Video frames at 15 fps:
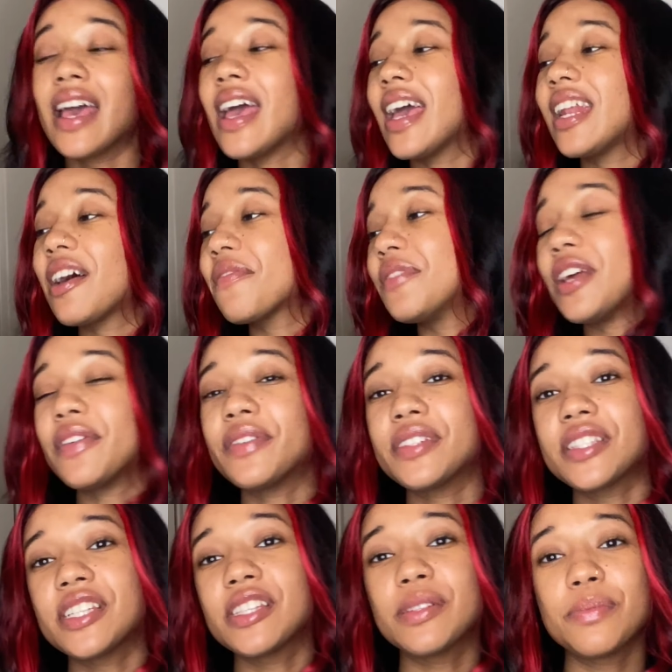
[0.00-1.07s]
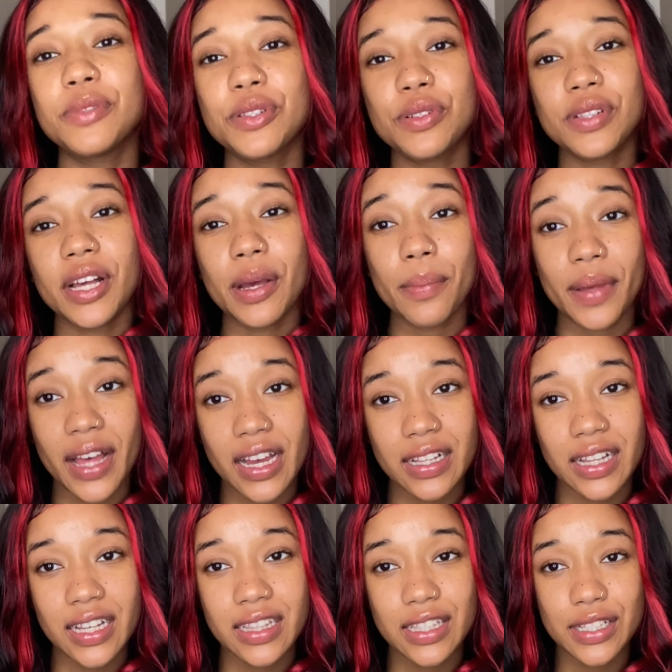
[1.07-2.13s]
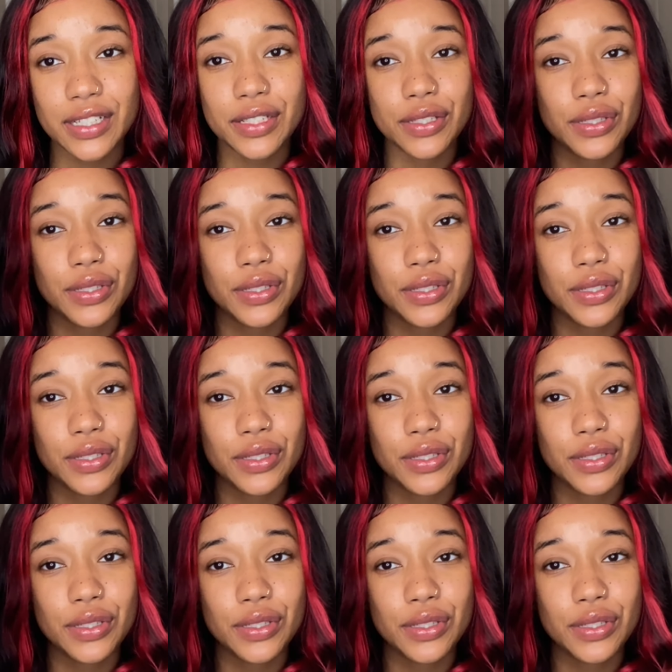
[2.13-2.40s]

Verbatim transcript: And I've never seen them do like a bag like this.